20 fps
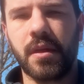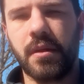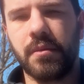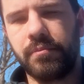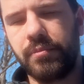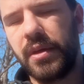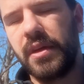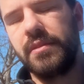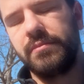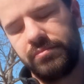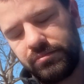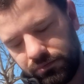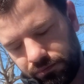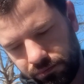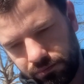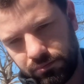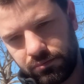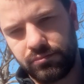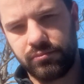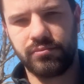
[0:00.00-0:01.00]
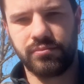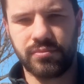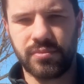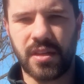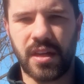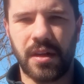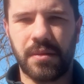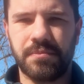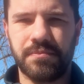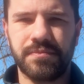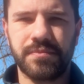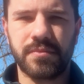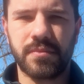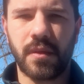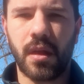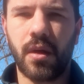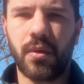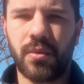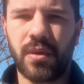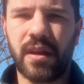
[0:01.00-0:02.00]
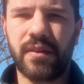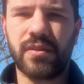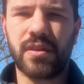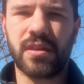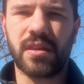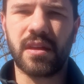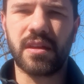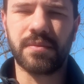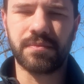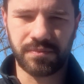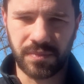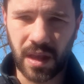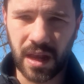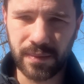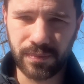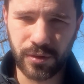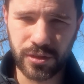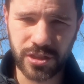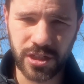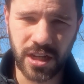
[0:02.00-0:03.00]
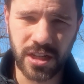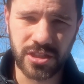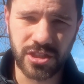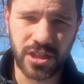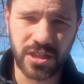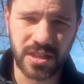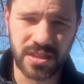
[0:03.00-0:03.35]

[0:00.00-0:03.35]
But, whatever you think, I appreciate you